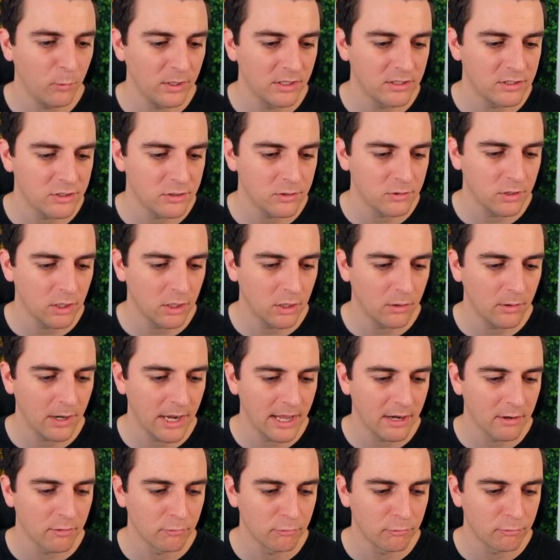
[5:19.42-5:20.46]
went to go
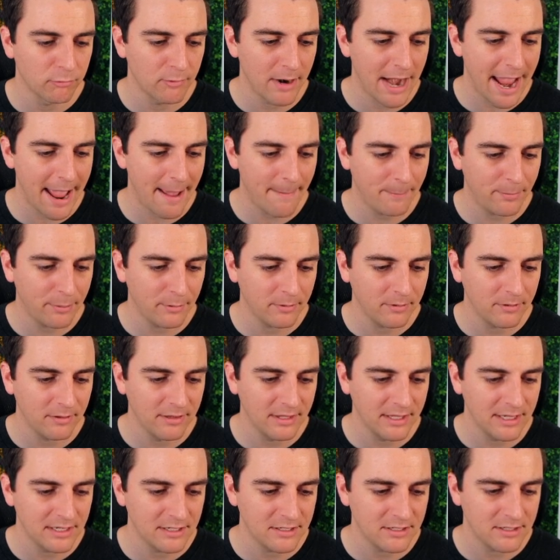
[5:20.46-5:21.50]
and wrap
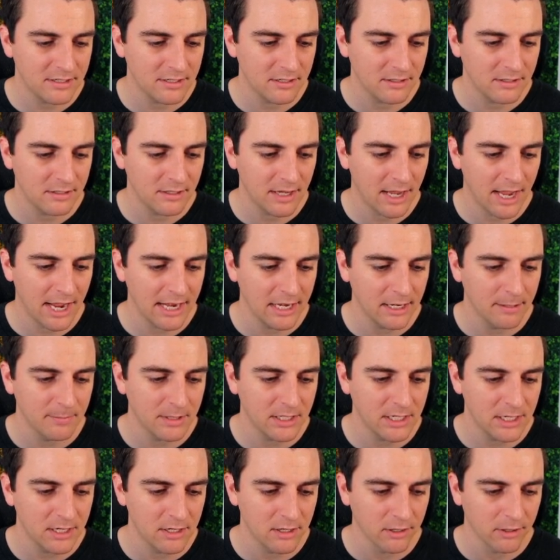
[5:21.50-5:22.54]
this item
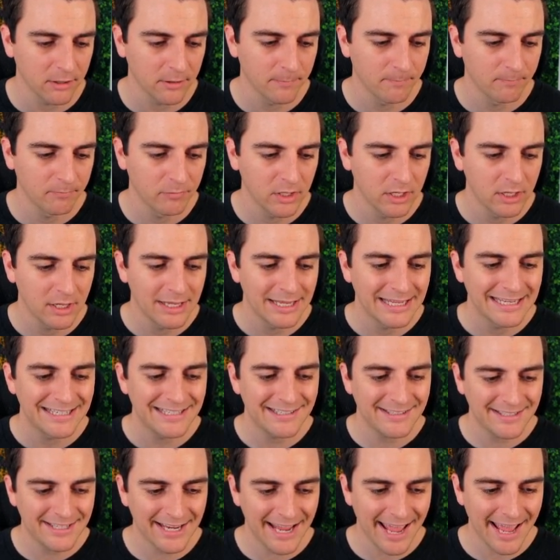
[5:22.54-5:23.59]
in here,
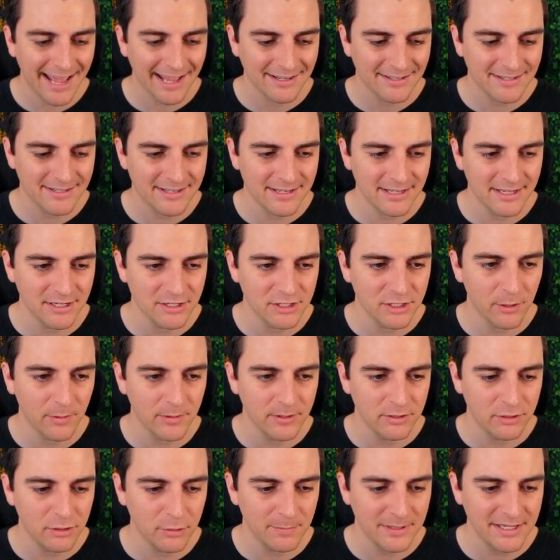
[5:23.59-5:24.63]
test is
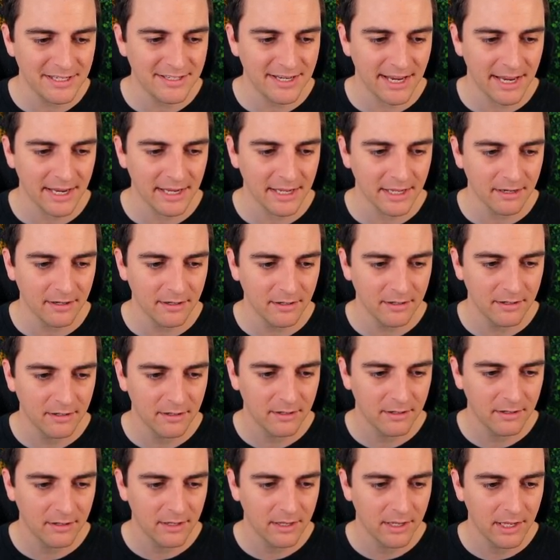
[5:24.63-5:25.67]
going to be taken
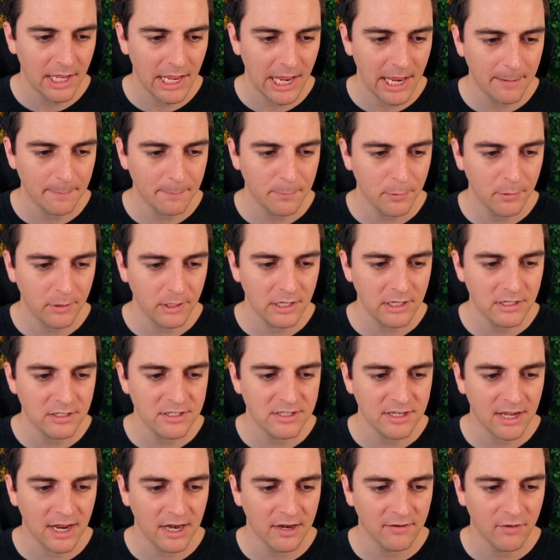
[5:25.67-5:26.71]
and put
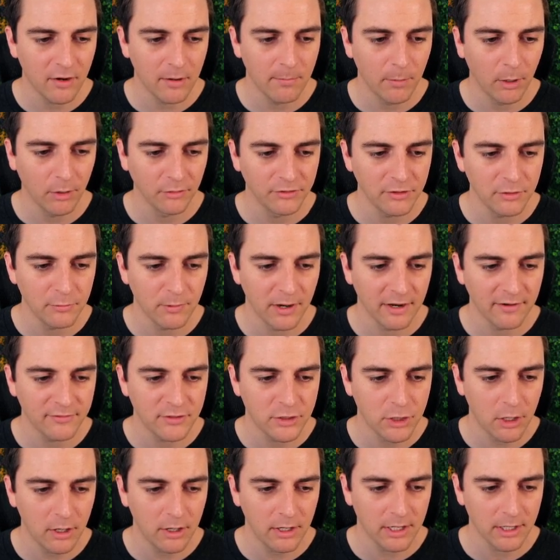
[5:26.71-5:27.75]
inside of our
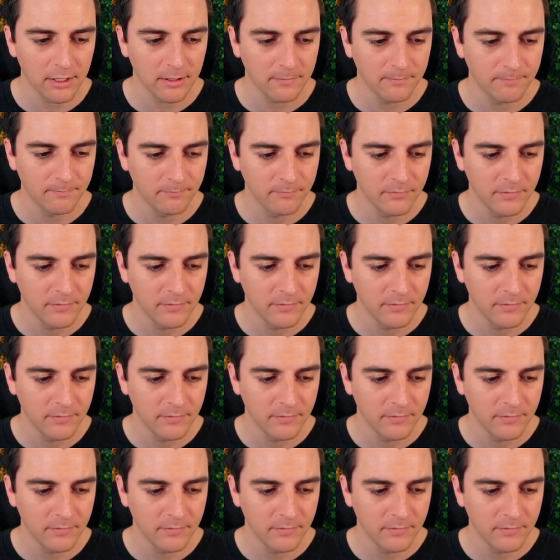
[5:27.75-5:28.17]
multi-ref target.